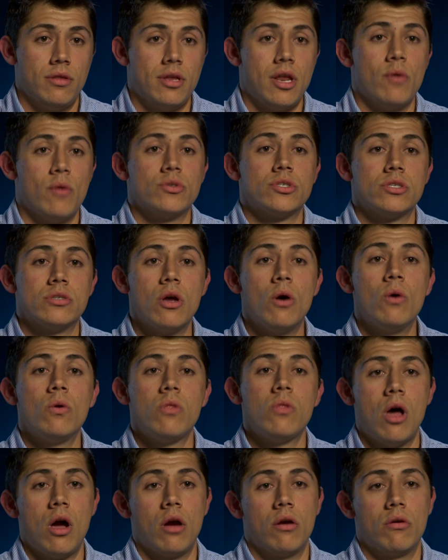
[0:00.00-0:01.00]
that I was no
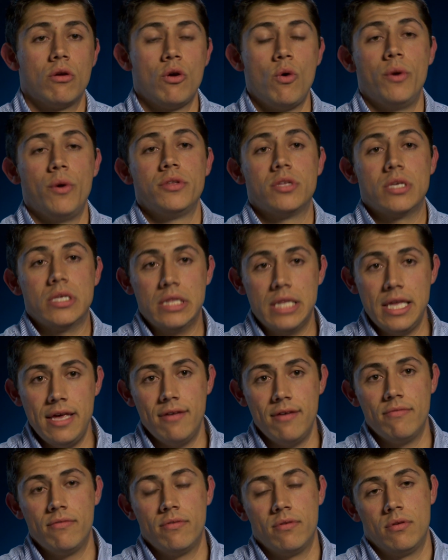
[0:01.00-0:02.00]
longer going to
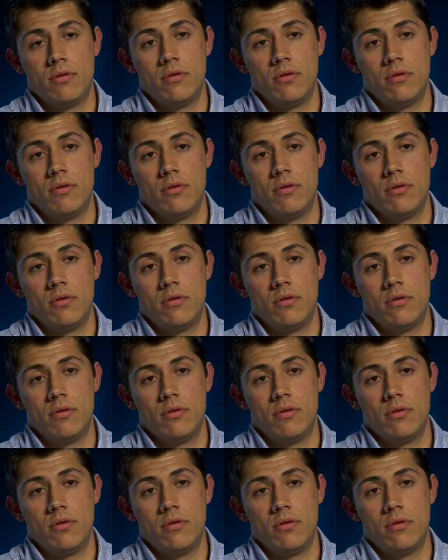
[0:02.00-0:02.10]
live